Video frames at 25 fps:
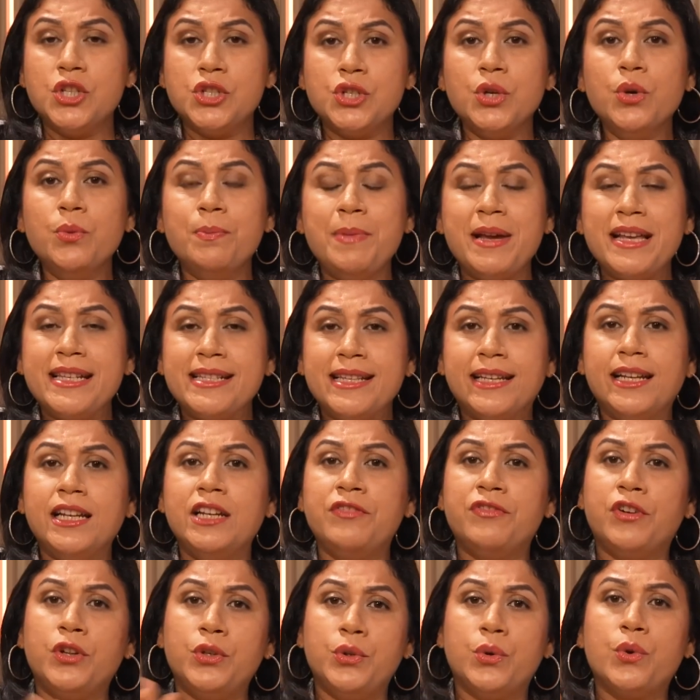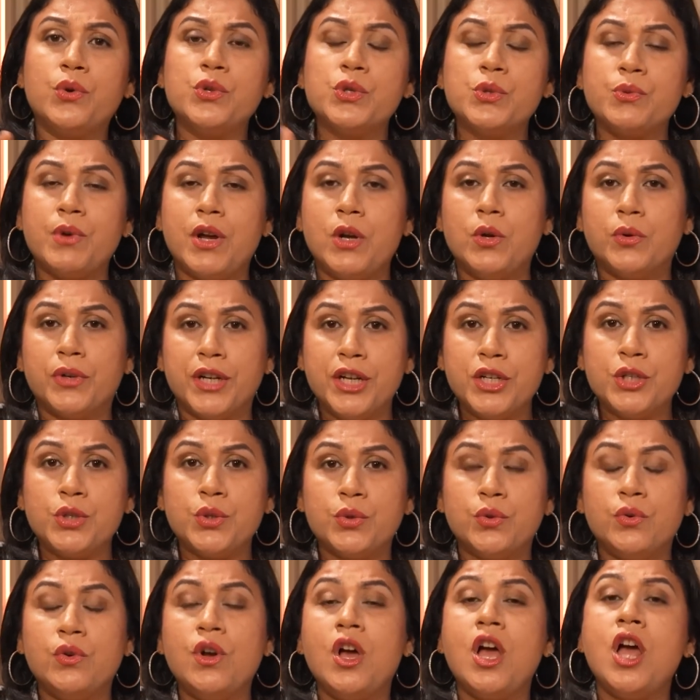So basically, for those who are looking
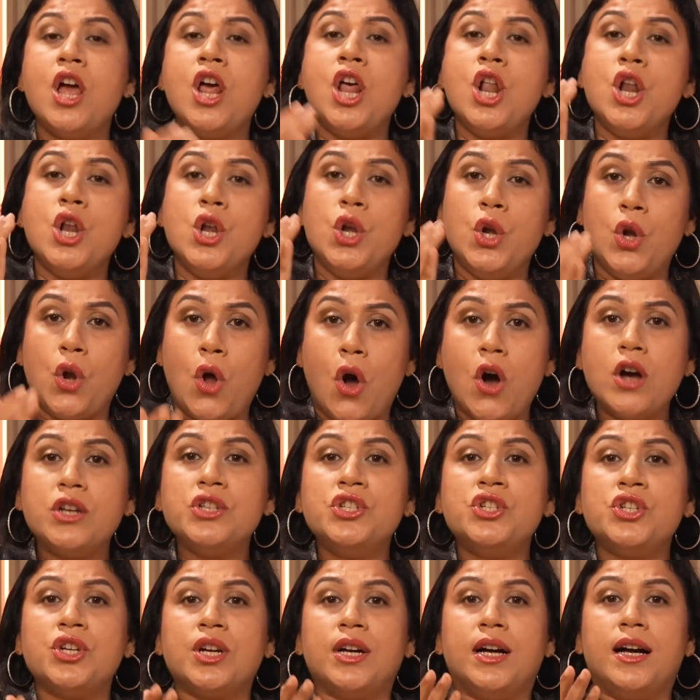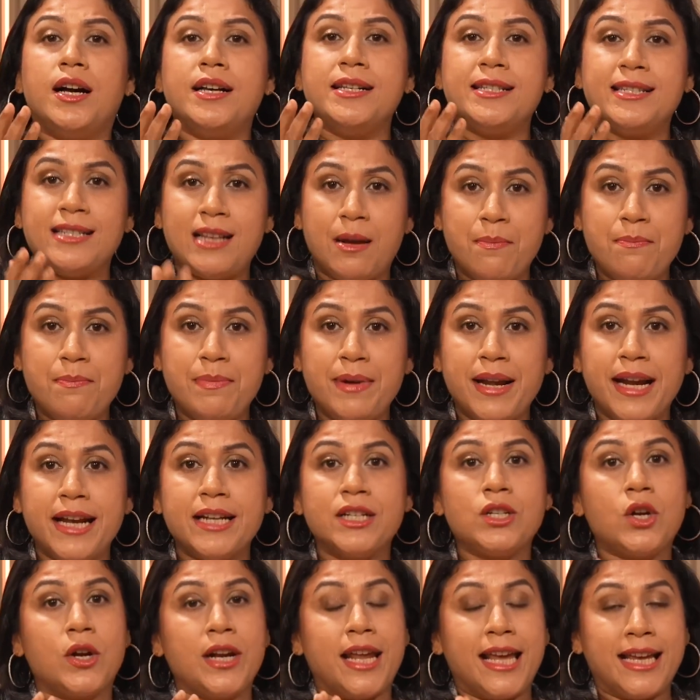to launch a
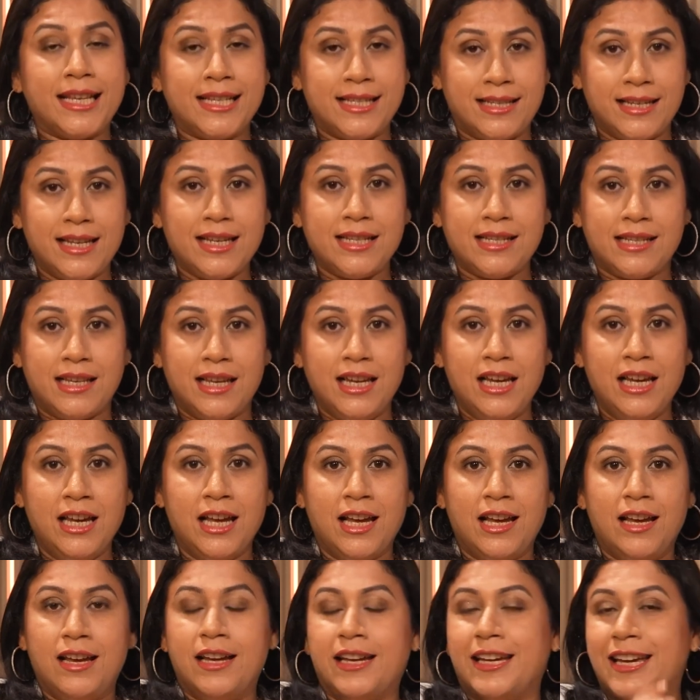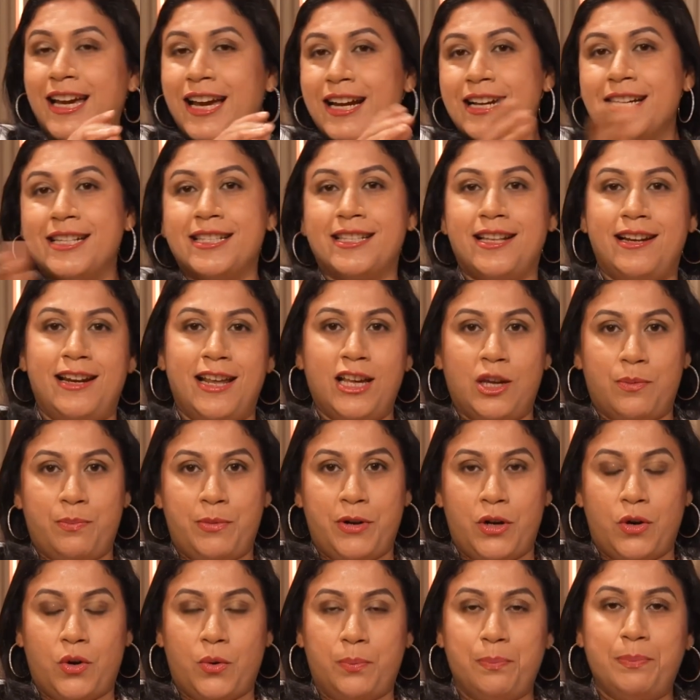subnet on XDC, here is the link
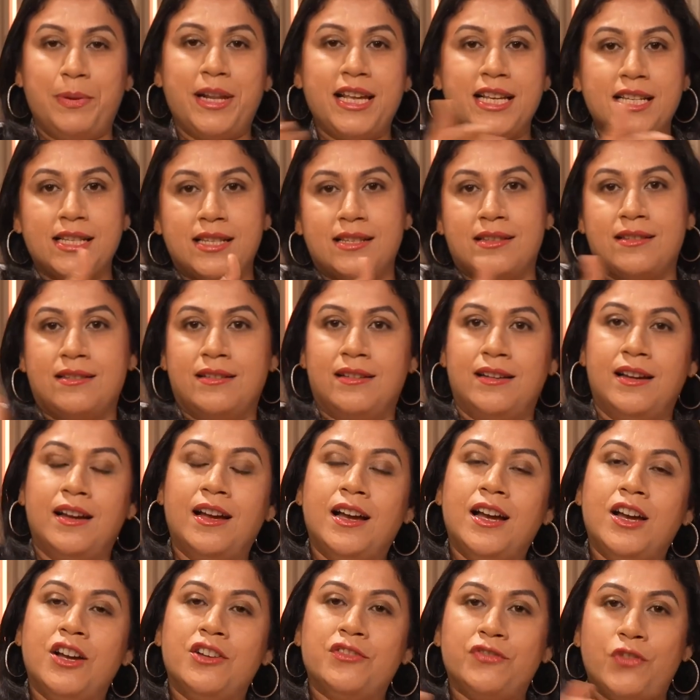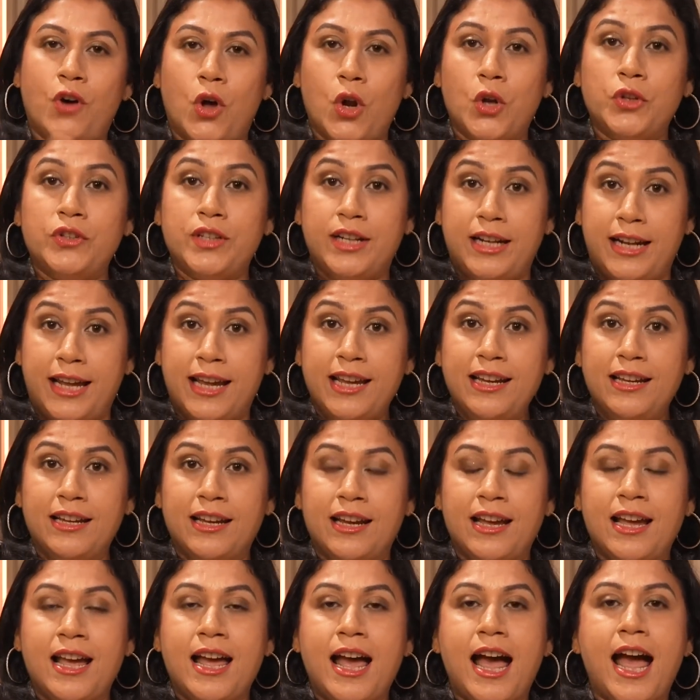below. Please follow the link
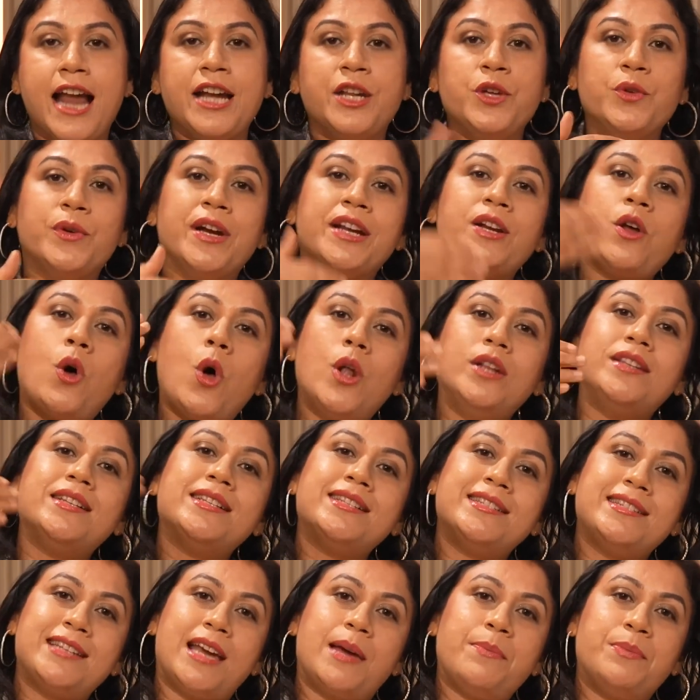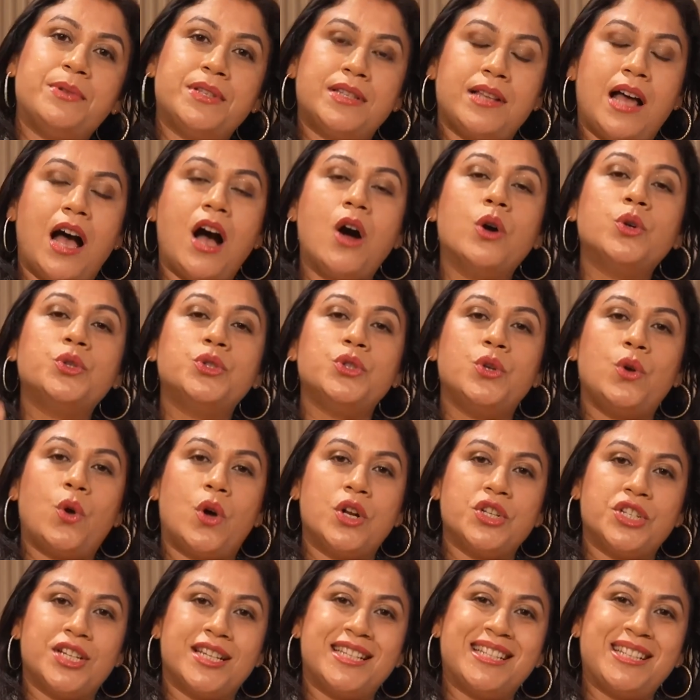and you get all the steps how to
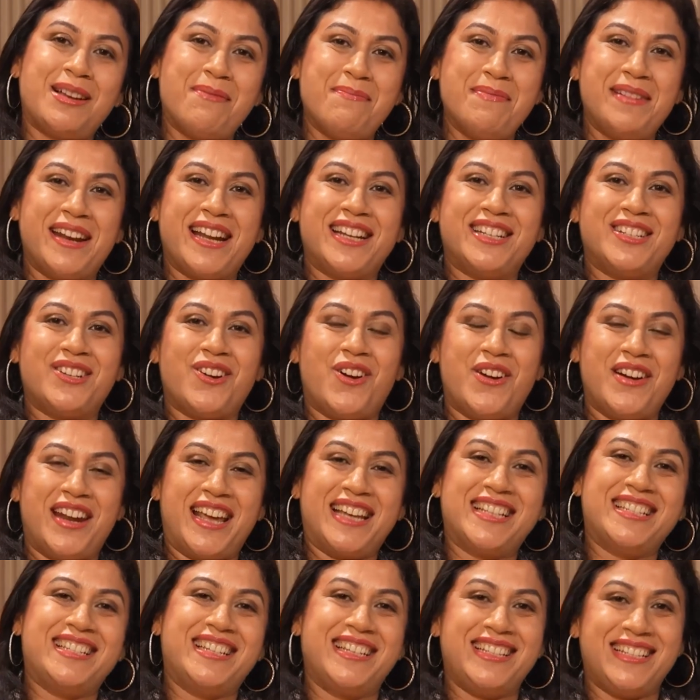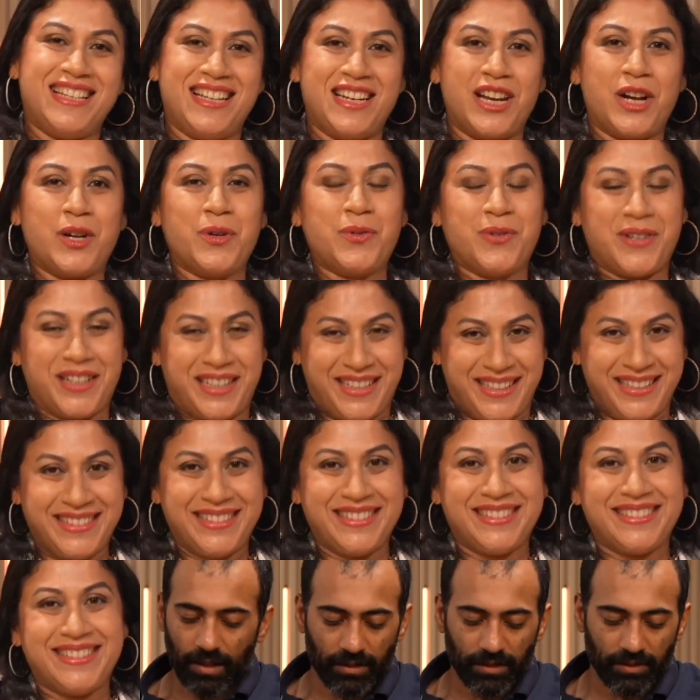launch a subnet on XDC network.
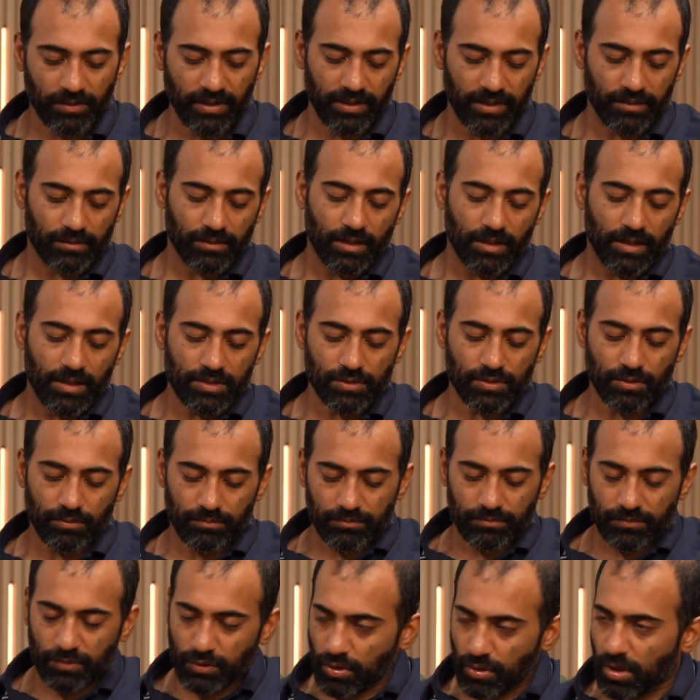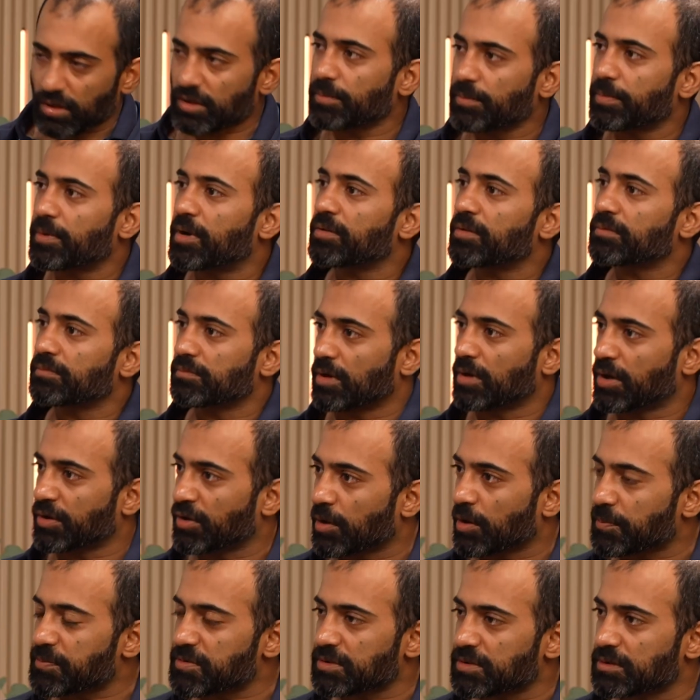Great. So you talked about
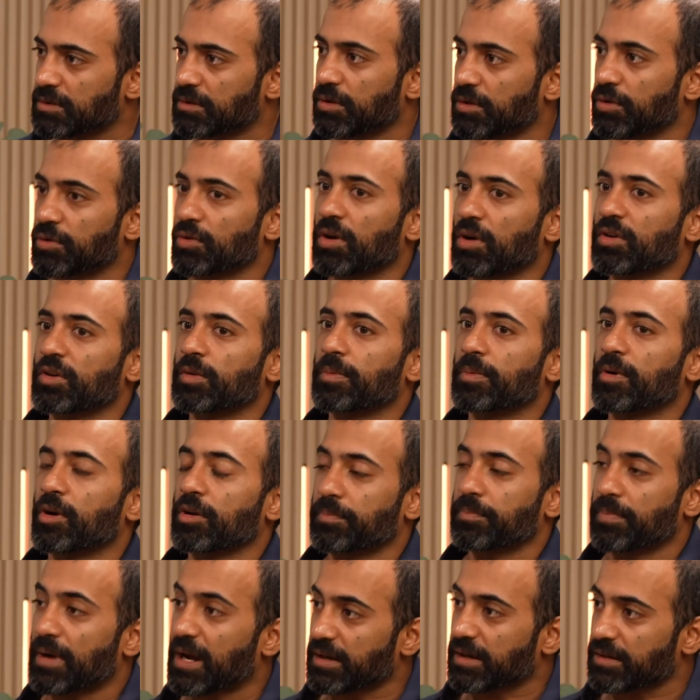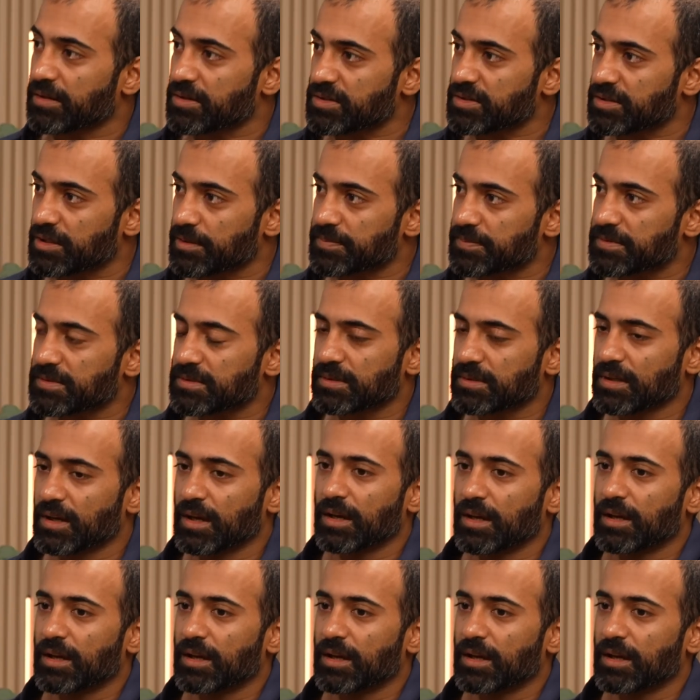adoption, you talked about partnerships.